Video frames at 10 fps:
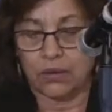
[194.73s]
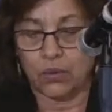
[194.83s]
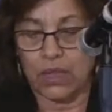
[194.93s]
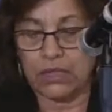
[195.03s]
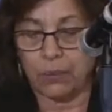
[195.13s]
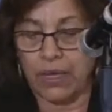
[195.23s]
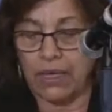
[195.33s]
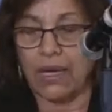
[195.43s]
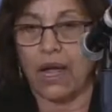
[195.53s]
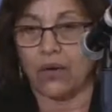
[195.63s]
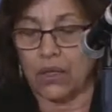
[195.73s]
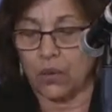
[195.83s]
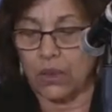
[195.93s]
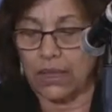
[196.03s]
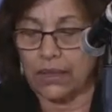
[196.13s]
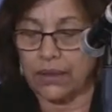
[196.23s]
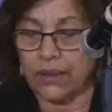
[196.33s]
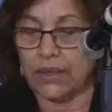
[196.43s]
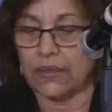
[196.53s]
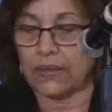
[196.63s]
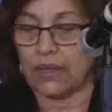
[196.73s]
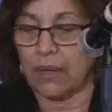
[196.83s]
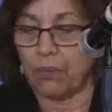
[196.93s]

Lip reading: to explain how they will increase the